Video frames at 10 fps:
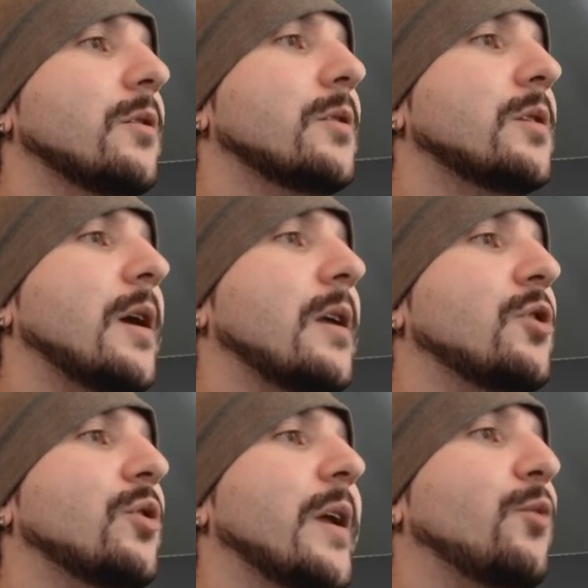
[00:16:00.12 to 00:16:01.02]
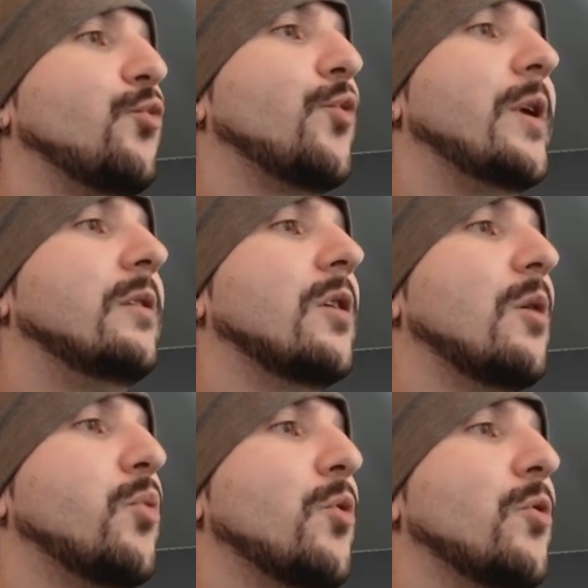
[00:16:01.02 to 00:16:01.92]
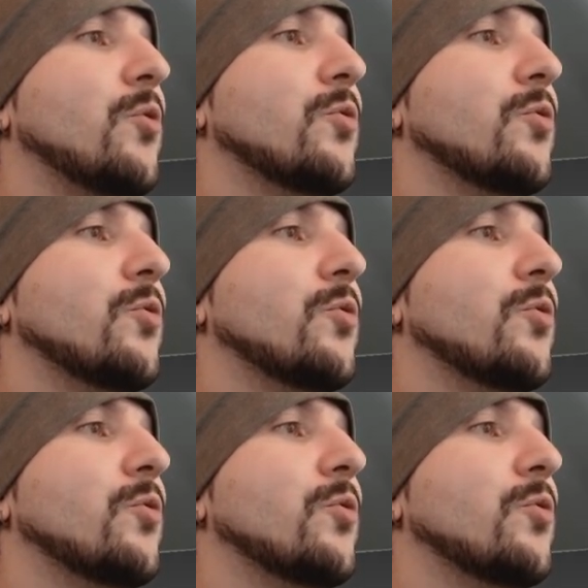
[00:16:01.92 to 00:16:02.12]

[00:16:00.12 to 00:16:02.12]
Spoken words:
kind of, you're like retopoizing